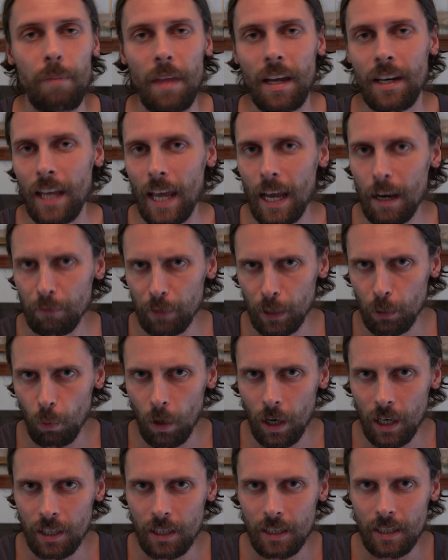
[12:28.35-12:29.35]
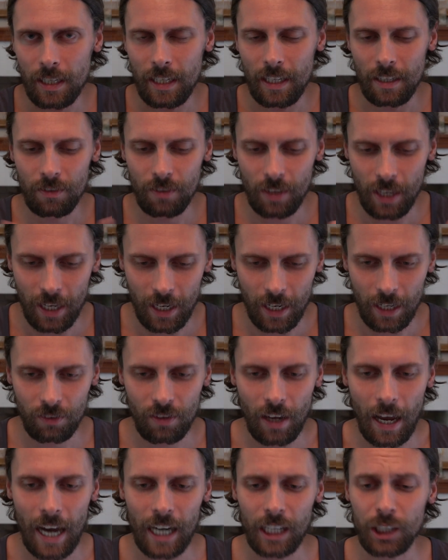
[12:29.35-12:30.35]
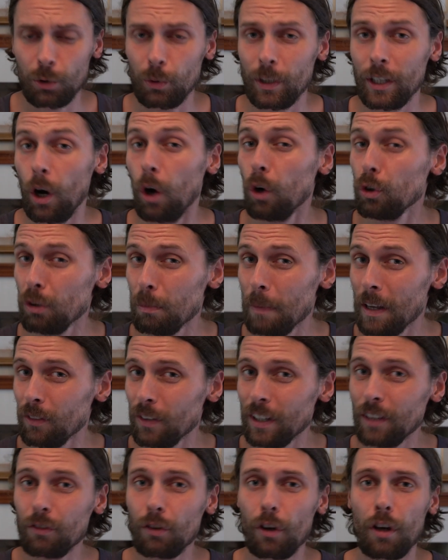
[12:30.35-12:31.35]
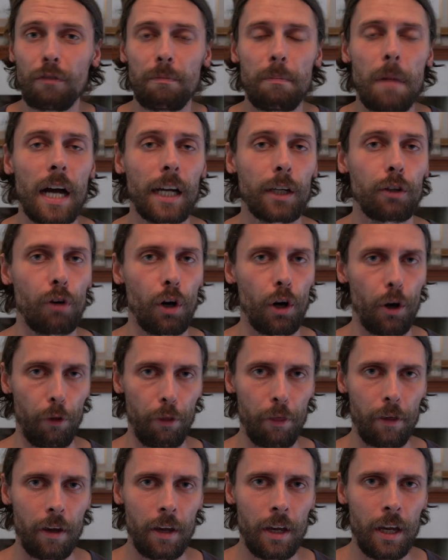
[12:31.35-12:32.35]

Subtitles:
and everyone is here to actually ultimately serve my growth.